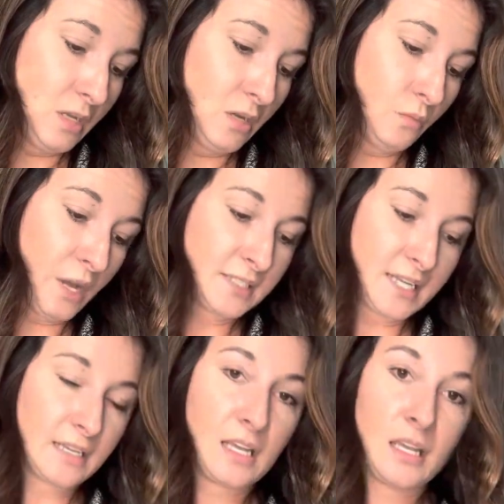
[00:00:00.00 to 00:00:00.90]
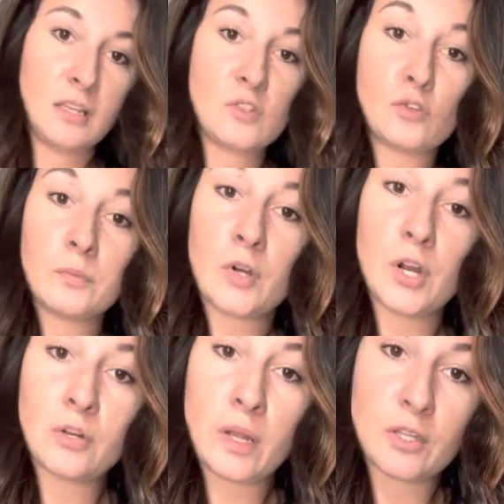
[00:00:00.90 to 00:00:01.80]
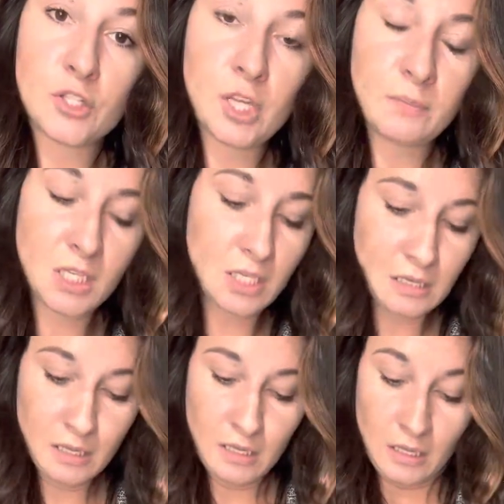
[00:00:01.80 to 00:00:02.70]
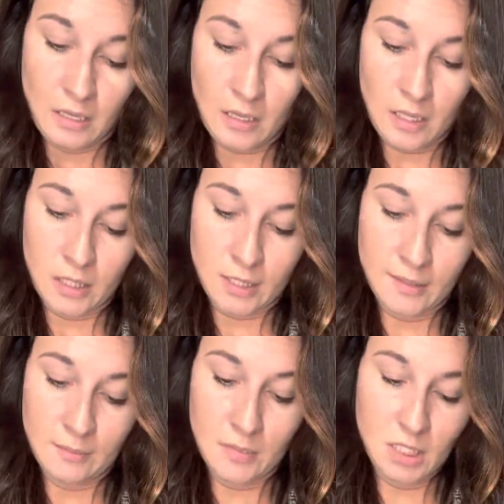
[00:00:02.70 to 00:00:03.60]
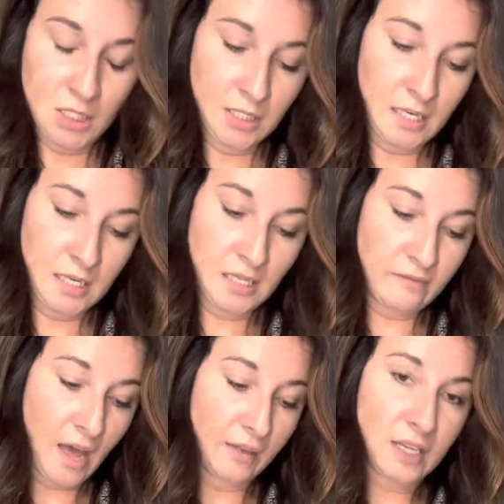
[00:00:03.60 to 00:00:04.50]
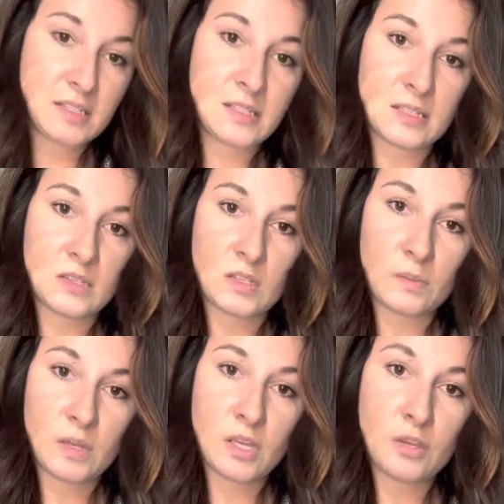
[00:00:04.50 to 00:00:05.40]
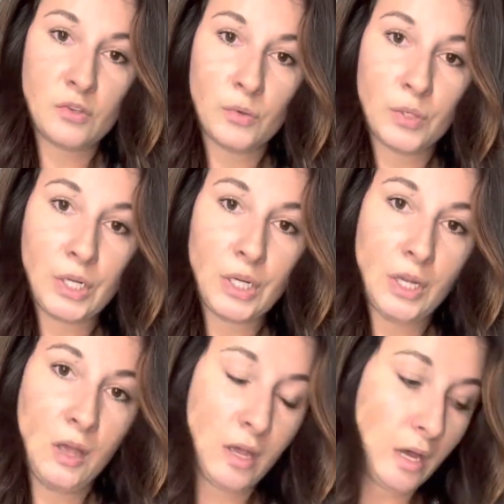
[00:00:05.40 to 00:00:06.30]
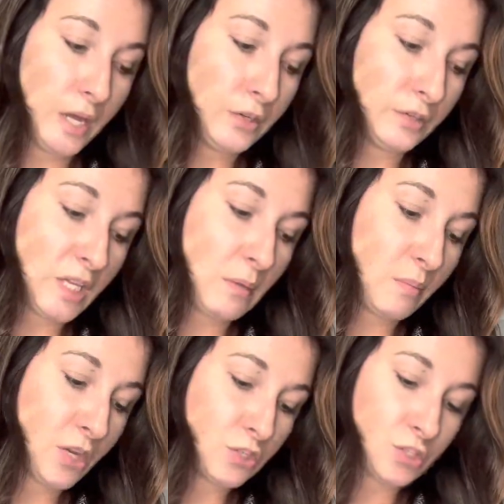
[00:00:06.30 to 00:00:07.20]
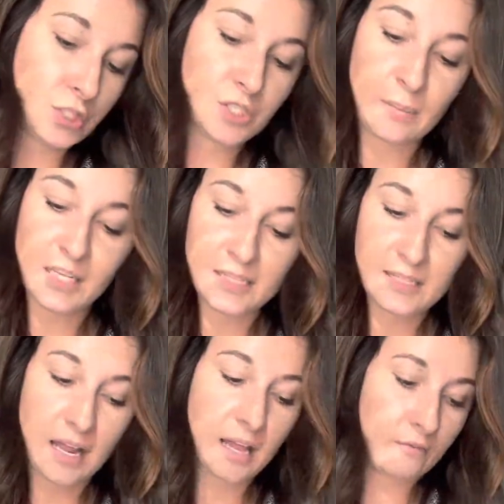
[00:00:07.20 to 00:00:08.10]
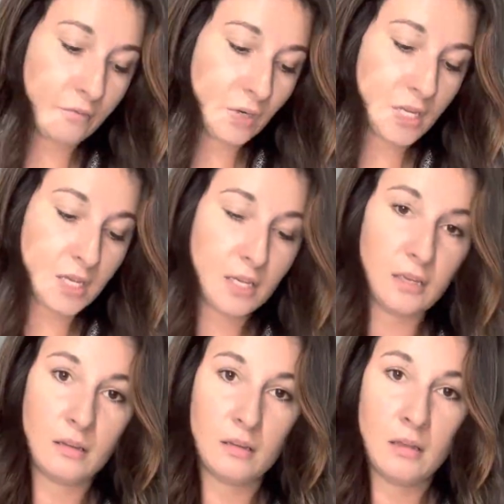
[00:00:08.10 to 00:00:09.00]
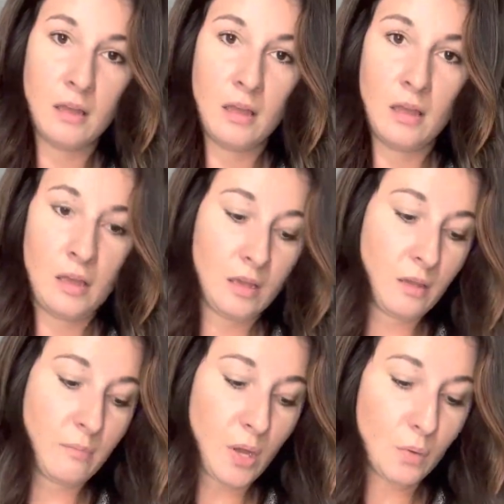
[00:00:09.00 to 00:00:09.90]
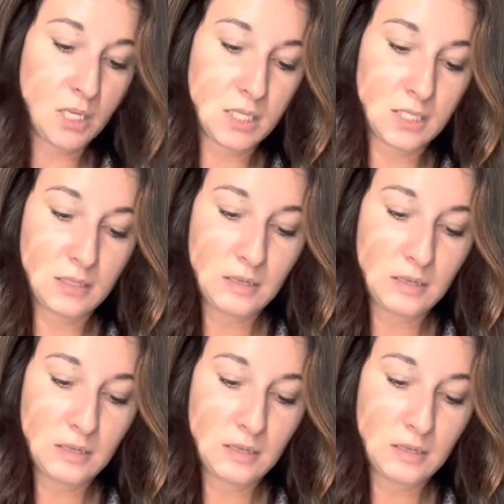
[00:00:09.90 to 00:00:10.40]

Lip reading: Rotten decking, storm guard around the chimney. And in the valleys, this is gonna be your underlayment pictures. I mean, it's got every component